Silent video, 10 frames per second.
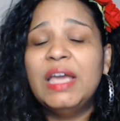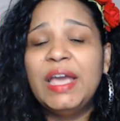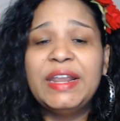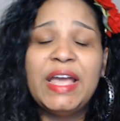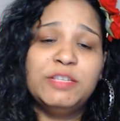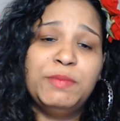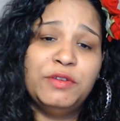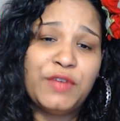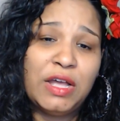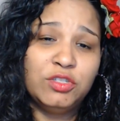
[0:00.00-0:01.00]
and it has
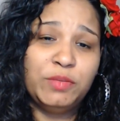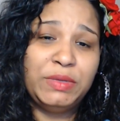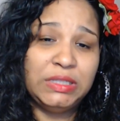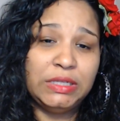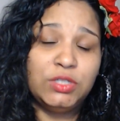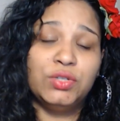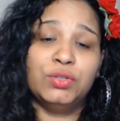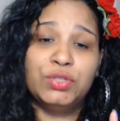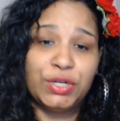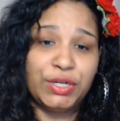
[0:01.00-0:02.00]
been found to be linked
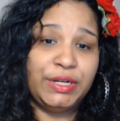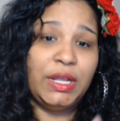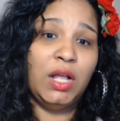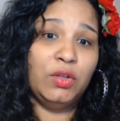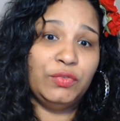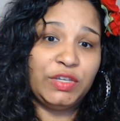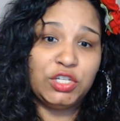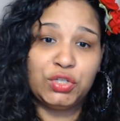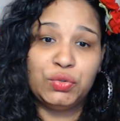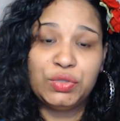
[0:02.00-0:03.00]
to certain health
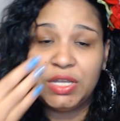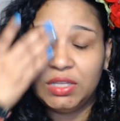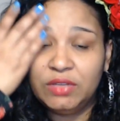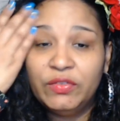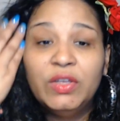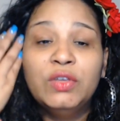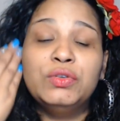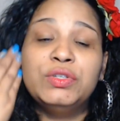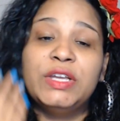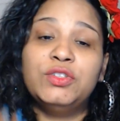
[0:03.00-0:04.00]
issues. And
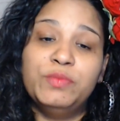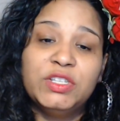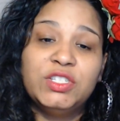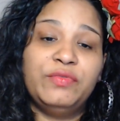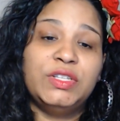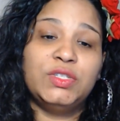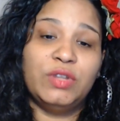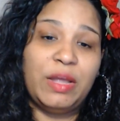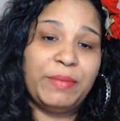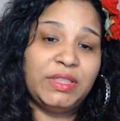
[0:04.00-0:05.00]
you take too much of it, so
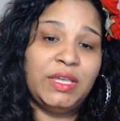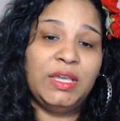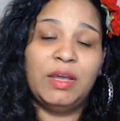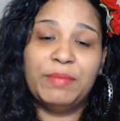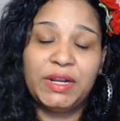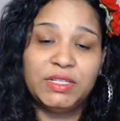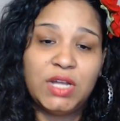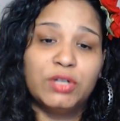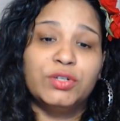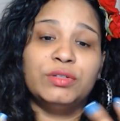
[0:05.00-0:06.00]
not my thing. I'm not a
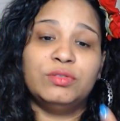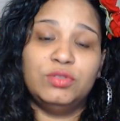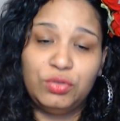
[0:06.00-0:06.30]
doctor.